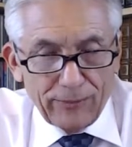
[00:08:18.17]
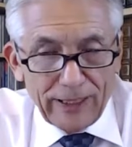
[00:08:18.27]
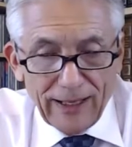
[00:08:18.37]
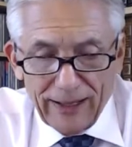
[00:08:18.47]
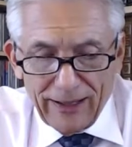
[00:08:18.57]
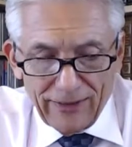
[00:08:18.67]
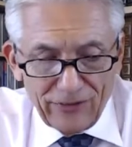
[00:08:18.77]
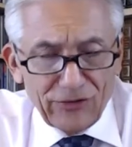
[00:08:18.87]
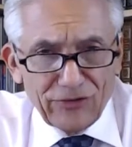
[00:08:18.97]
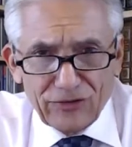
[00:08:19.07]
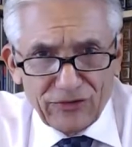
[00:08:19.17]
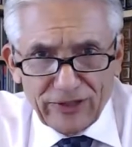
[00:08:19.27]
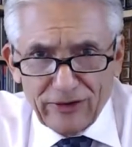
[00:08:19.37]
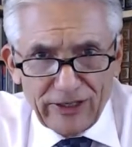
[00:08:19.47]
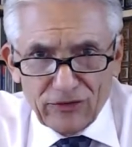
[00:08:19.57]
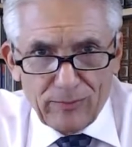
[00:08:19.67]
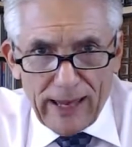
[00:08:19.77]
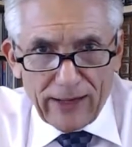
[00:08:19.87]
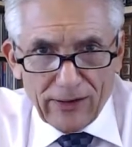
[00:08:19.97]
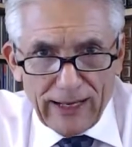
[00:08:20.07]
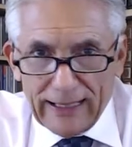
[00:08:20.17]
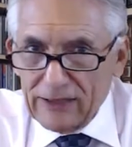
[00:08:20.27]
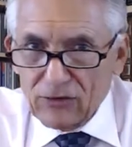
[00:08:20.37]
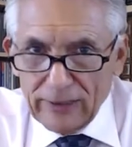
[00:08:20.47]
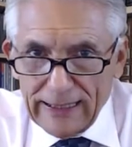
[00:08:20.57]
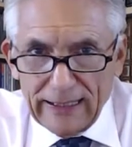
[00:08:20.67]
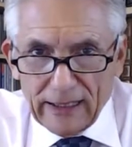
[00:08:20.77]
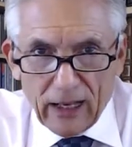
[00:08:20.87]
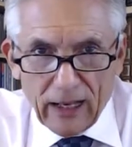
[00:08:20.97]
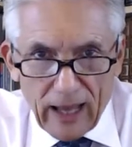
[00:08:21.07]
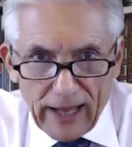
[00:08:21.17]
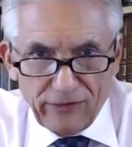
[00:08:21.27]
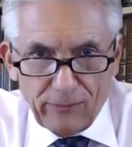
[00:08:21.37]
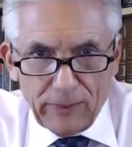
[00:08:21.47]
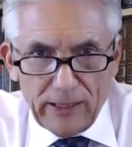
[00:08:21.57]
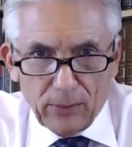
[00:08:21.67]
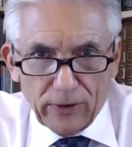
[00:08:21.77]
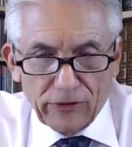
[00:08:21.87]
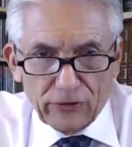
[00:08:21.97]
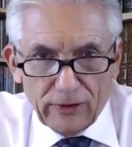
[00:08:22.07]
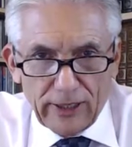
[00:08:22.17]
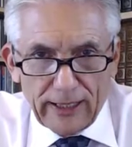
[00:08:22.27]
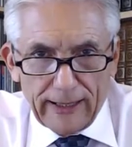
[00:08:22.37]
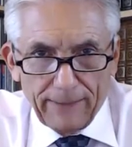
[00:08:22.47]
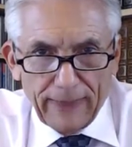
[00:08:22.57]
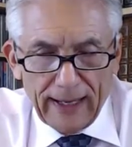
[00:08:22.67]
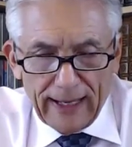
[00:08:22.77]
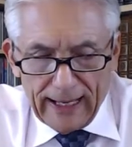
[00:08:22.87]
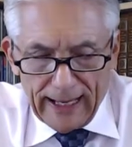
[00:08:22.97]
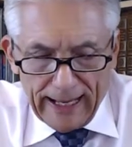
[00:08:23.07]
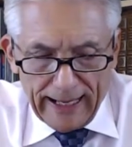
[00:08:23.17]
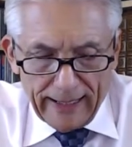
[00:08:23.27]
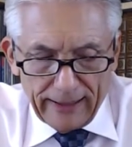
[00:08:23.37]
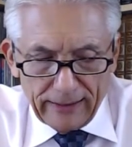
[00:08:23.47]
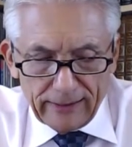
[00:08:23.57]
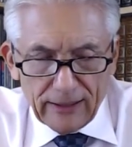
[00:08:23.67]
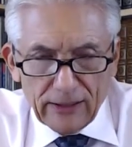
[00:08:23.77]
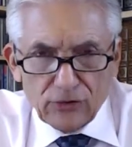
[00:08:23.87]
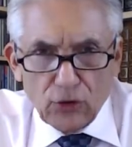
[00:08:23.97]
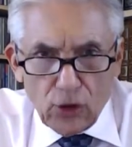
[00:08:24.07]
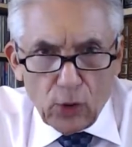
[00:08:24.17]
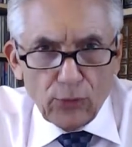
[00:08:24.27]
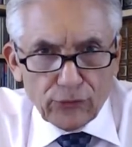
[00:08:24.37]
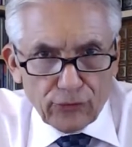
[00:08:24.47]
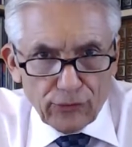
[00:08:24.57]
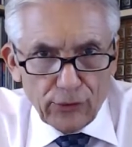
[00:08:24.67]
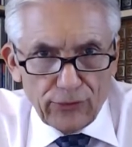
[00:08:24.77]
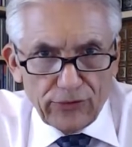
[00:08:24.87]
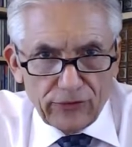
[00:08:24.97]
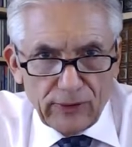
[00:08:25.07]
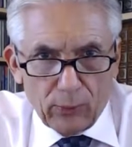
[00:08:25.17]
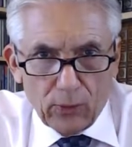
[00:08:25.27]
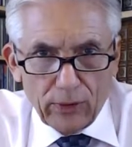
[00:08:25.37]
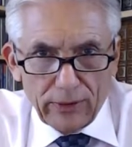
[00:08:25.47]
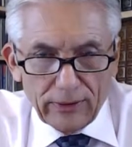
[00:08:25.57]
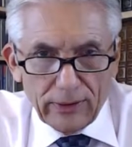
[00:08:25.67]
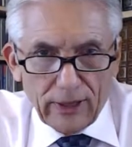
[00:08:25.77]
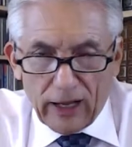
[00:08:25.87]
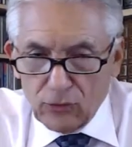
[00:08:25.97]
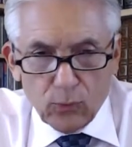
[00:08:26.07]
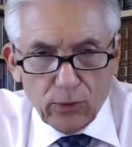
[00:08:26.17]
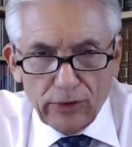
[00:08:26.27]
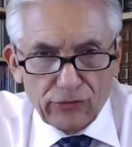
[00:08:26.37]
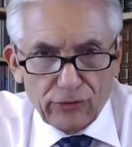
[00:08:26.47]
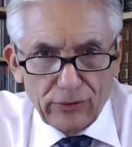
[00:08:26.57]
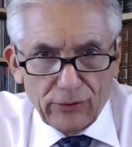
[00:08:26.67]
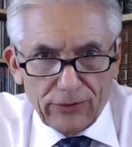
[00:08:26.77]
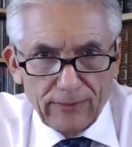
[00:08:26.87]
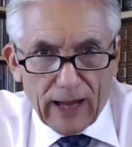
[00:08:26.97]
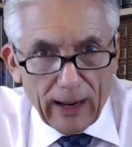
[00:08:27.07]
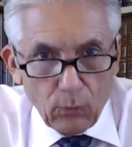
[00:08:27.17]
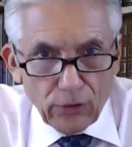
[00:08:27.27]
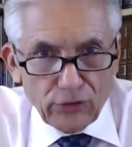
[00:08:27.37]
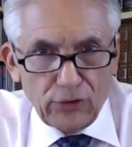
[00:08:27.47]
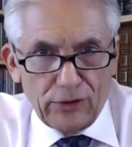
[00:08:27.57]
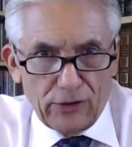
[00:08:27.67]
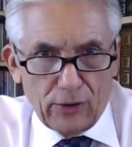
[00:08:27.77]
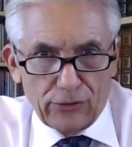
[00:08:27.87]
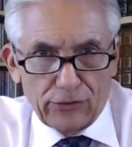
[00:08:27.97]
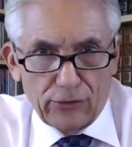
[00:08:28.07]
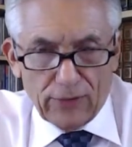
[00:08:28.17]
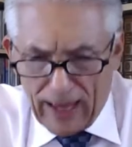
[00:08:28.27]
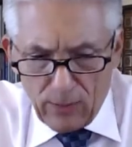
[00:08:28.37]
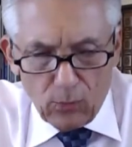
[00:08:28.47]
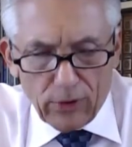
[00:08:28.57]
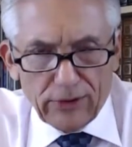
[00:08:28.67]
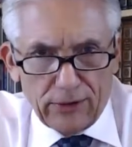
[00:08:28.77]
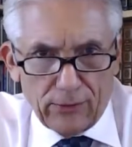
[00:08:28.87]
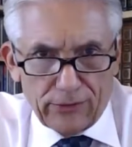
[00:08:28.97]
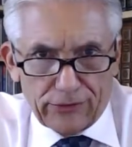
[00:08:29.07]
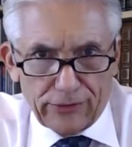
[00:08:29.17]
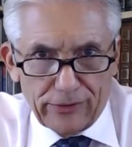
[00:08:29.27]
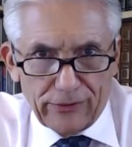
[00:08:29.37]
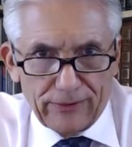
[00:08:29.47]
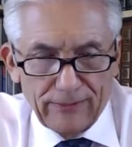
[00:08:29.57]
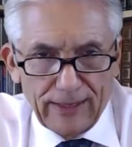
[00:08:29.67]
But this is a serious matter, and it's leading a lot of people astray. And to know the truth is important. God's word is truth. I want you to know the truth. I want to know the truth.